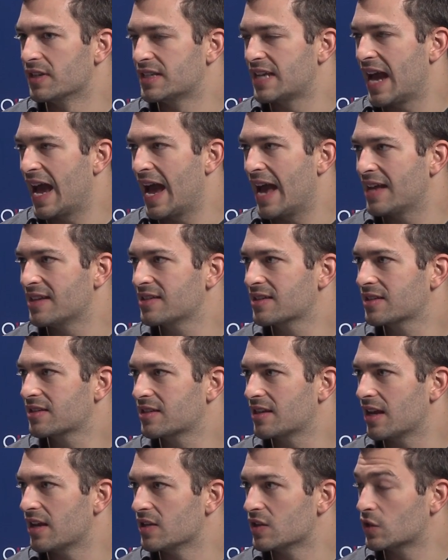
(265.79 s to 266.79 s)

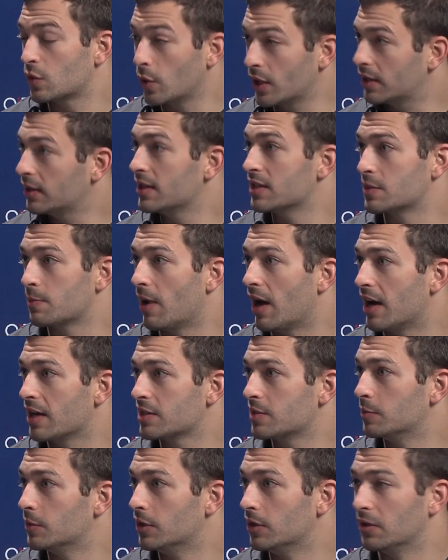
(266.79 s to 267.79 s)
tasks as quickly as
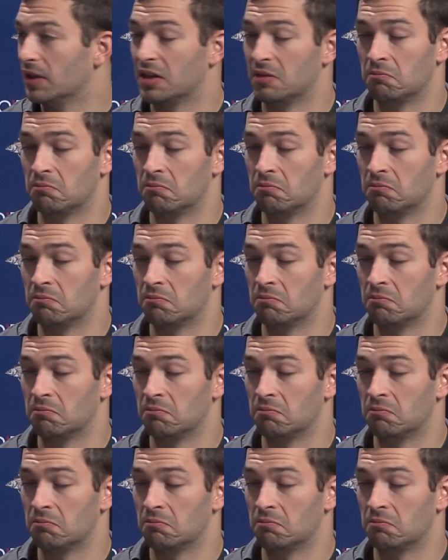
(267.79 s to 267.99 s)
possible yeah.